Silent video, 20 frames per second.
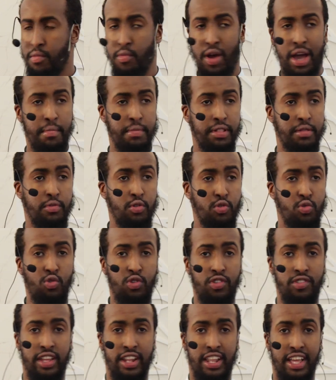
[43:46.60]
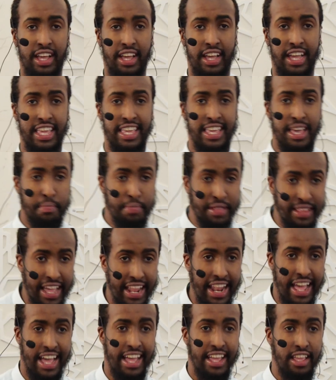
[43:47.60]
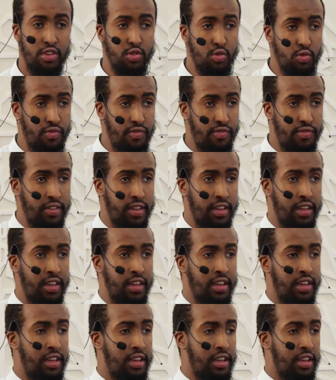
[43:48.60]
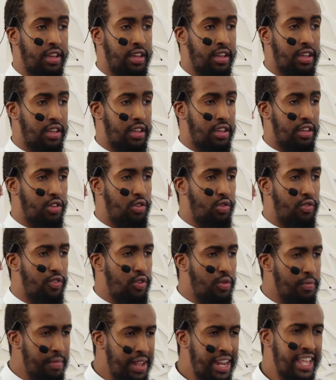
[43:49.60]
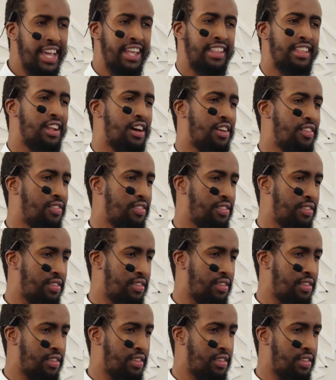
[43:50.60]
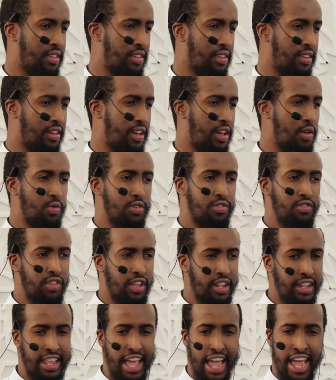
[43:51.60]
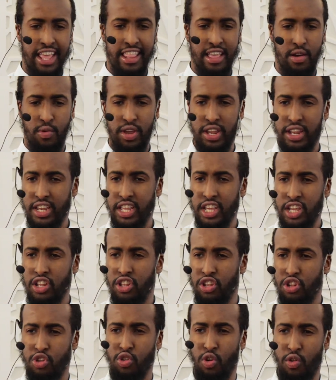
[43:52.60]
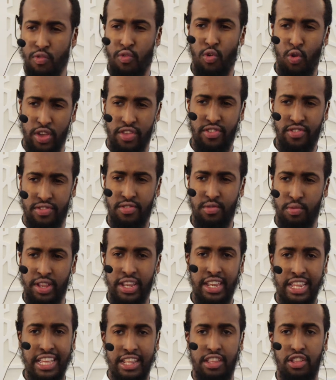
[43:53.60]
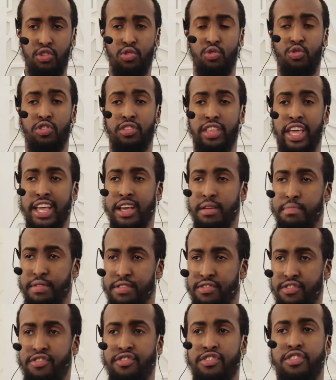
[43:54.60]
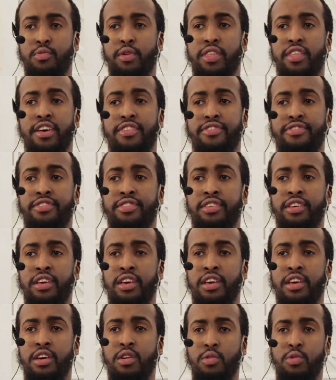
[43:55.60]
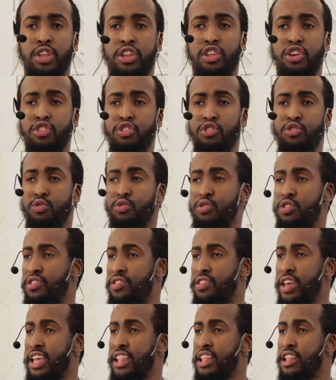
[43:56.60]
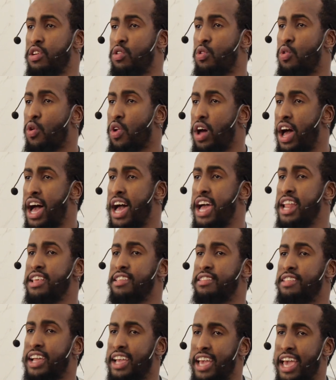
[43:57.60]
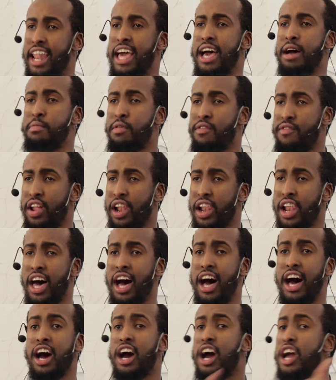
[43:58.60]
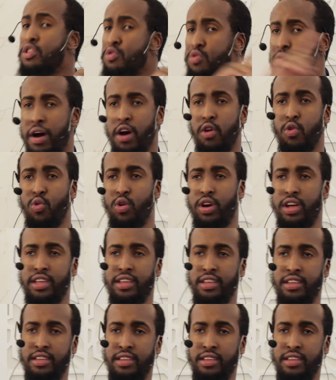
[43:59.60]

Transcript: Muhammad ibn Nuh said, Khayyabtana, you've humiliated us. It was today that we needed your voice. We needed you to take a position with us. We needed you to say that the Quran is the kalam of Allah, ghayru makhluq.